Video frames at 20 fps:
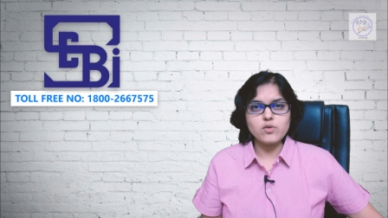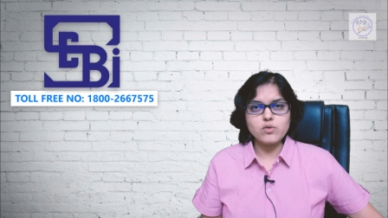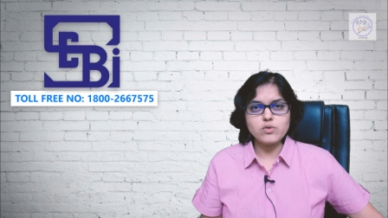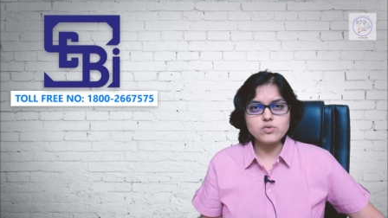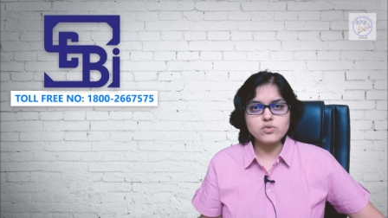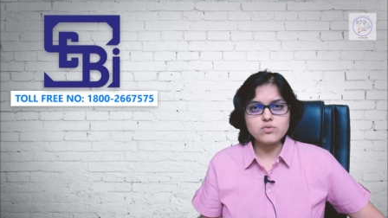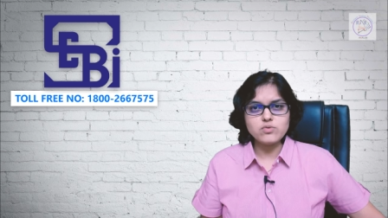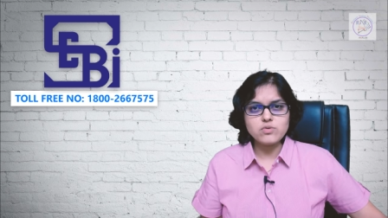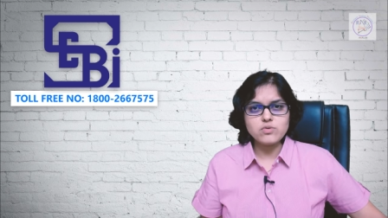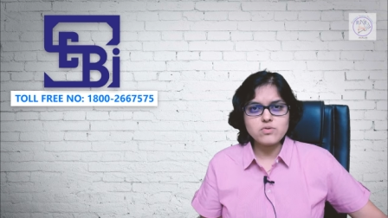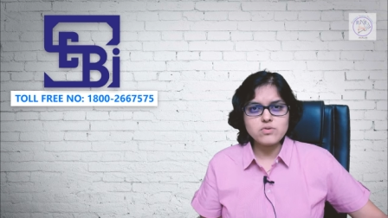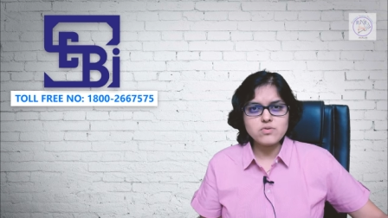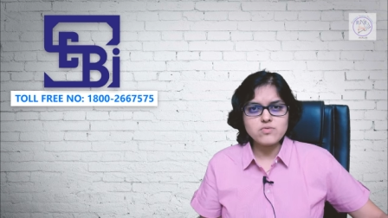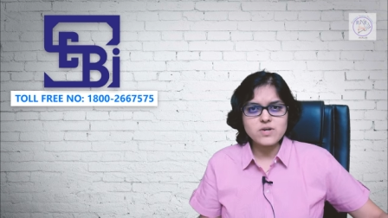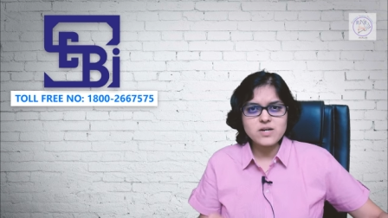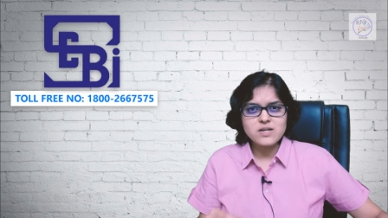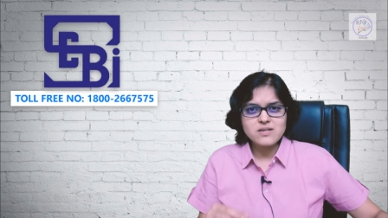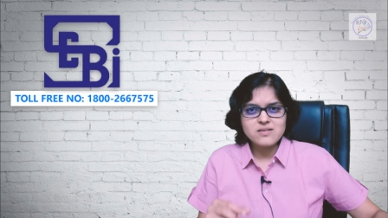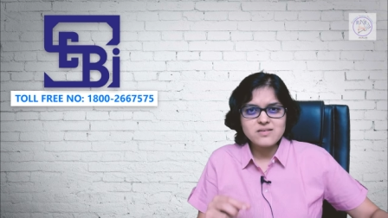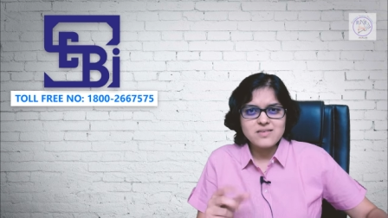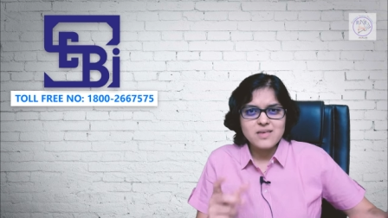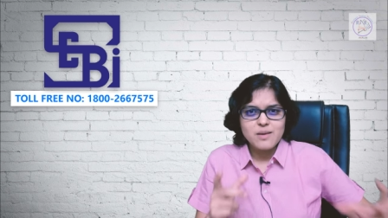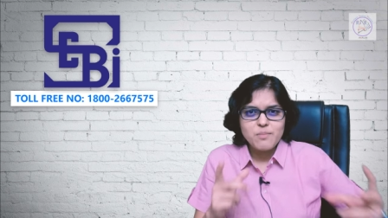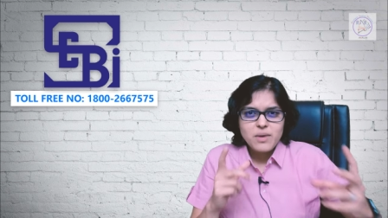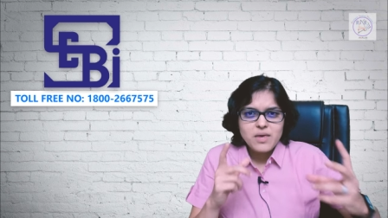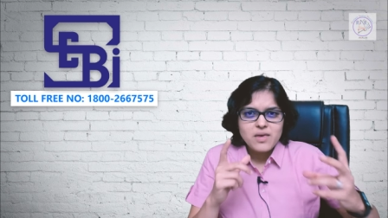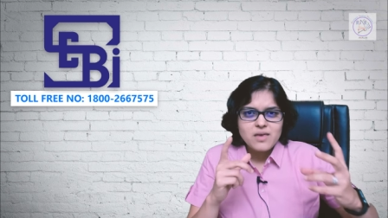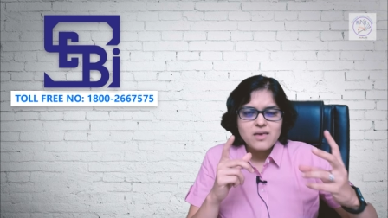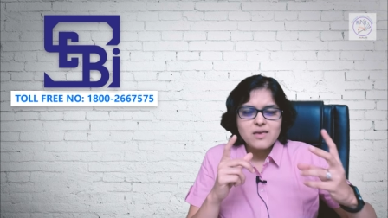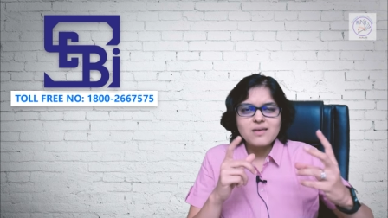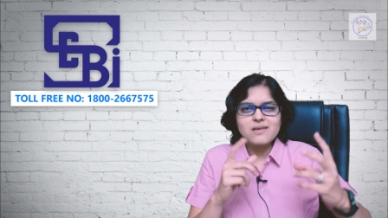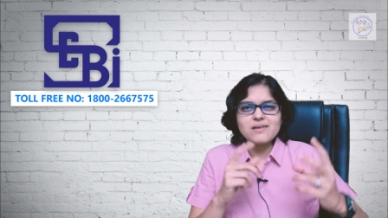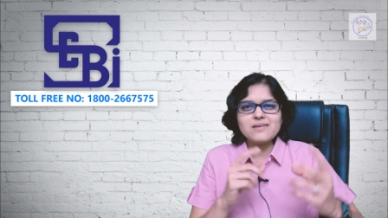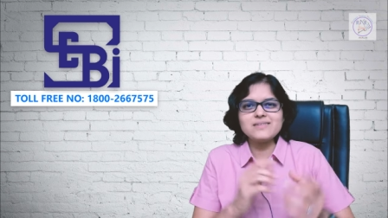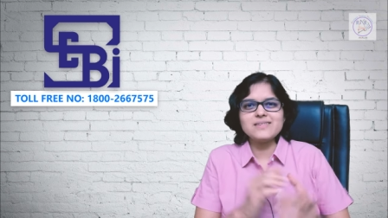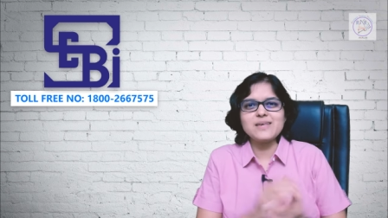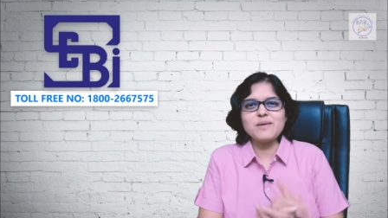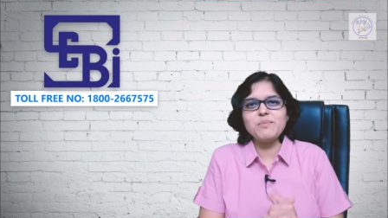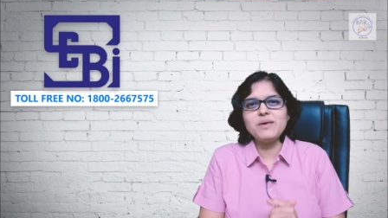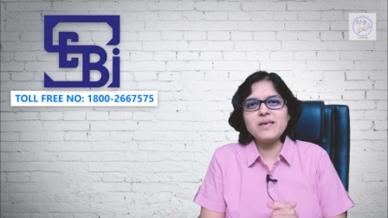those who don't know what is SEBI,
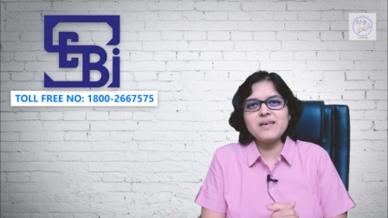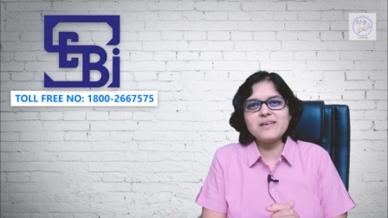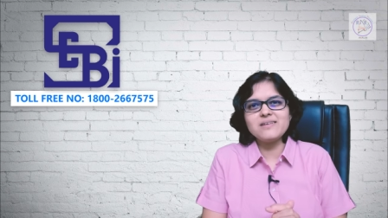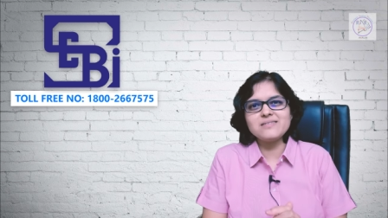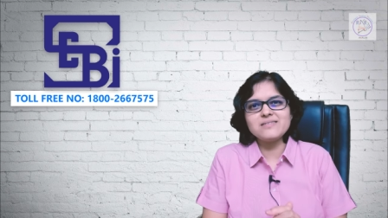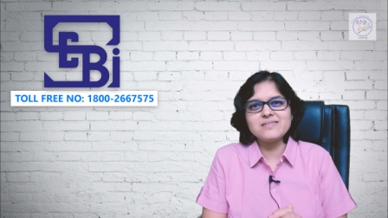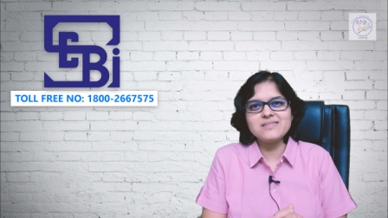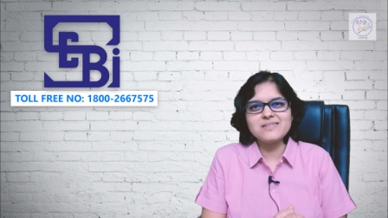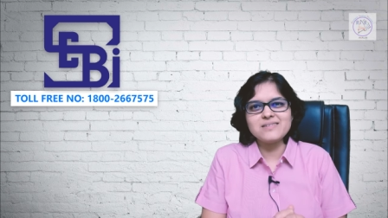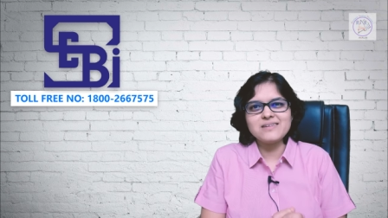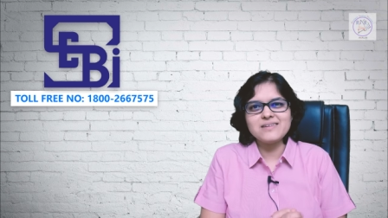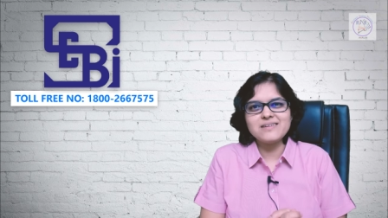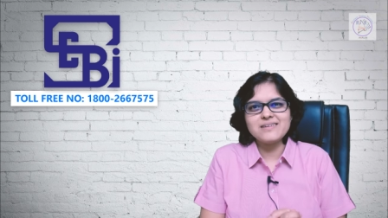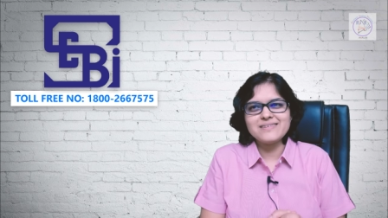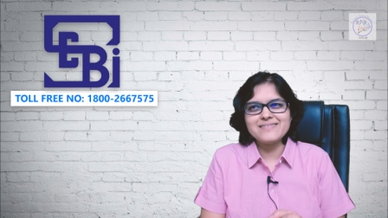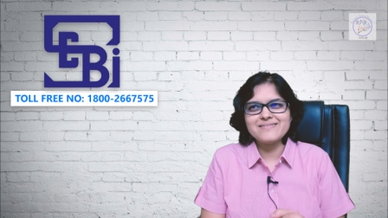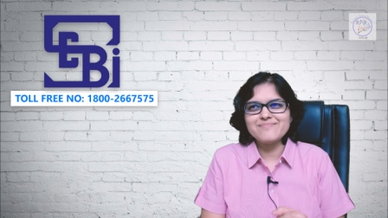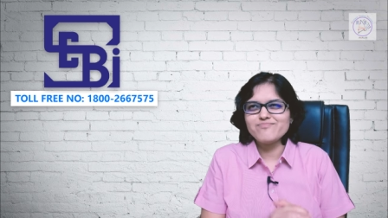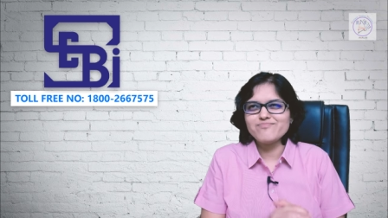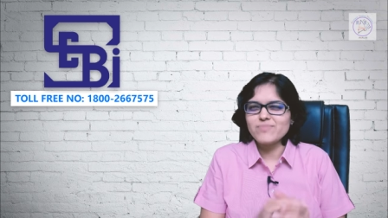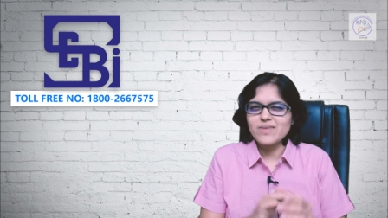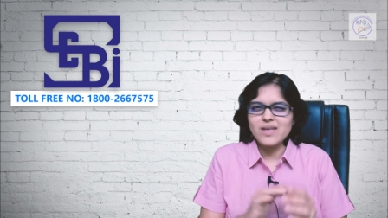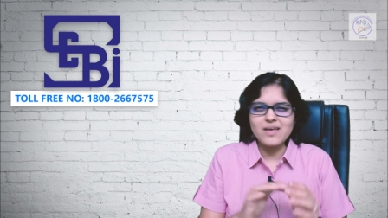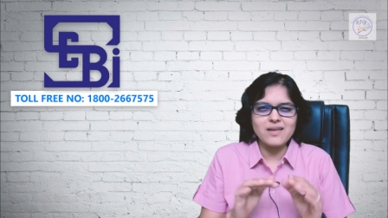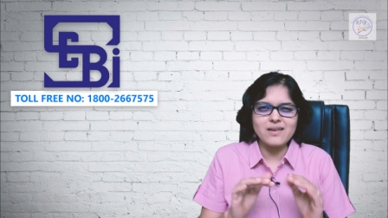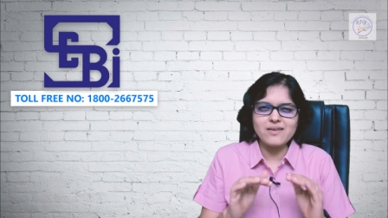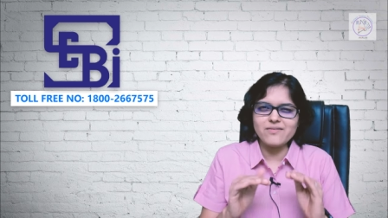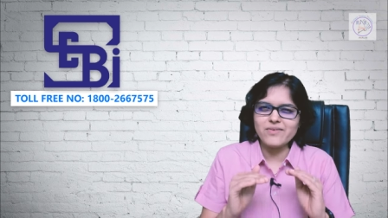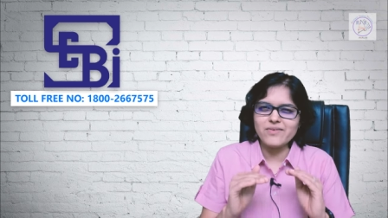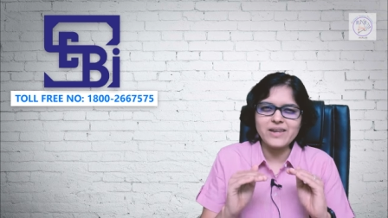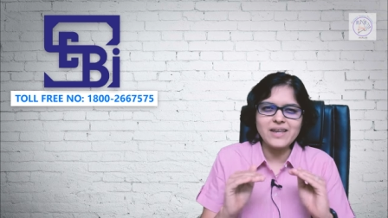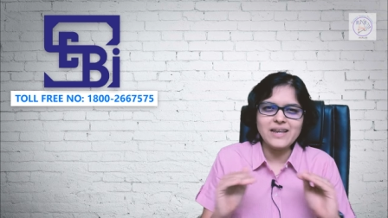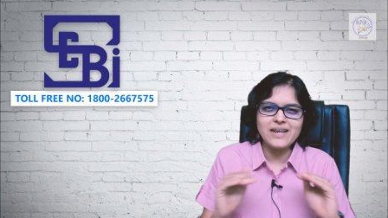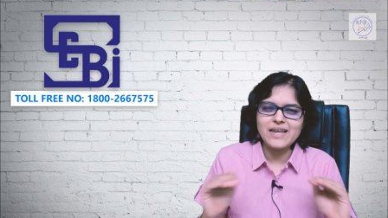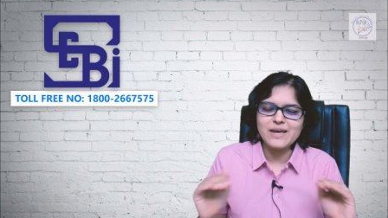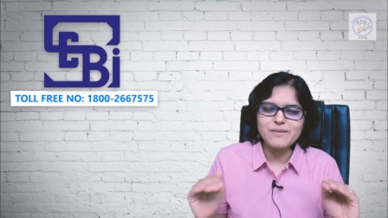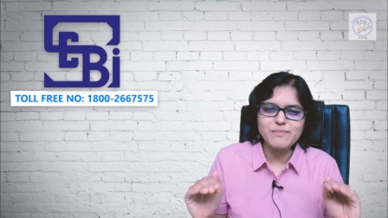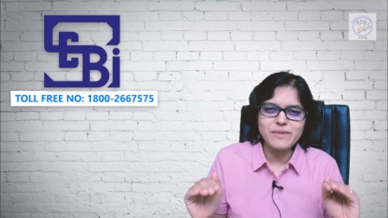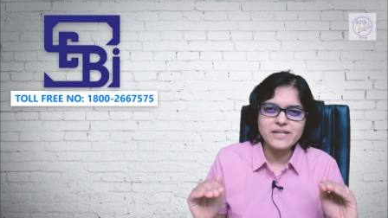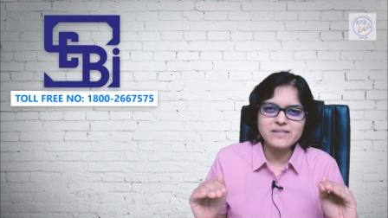SEBI is in very
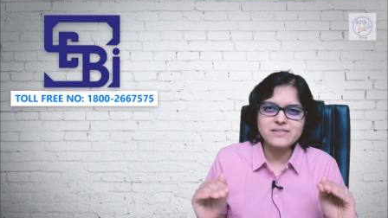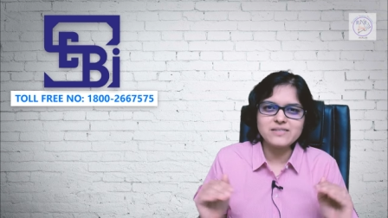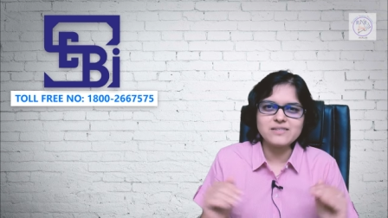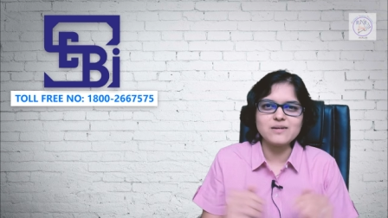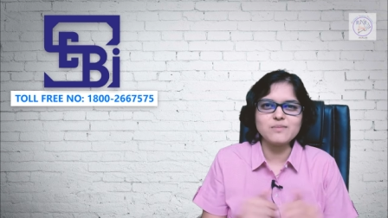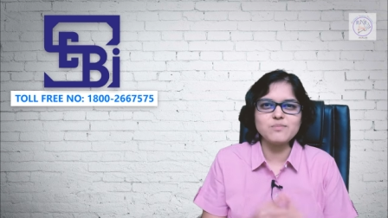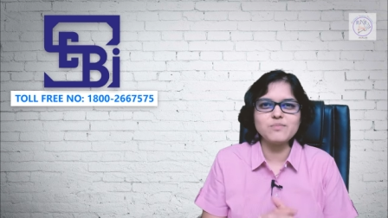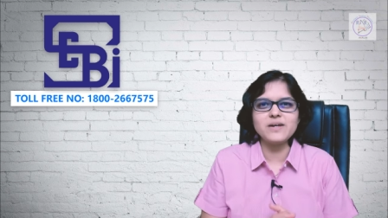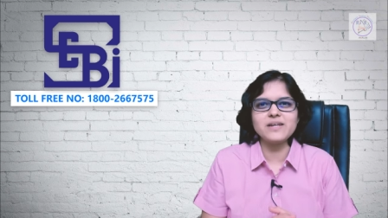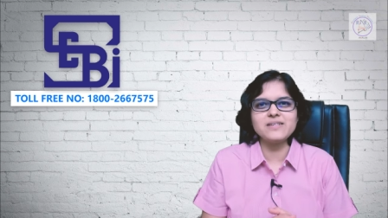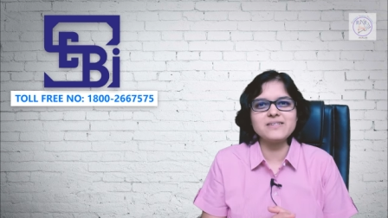layman's term.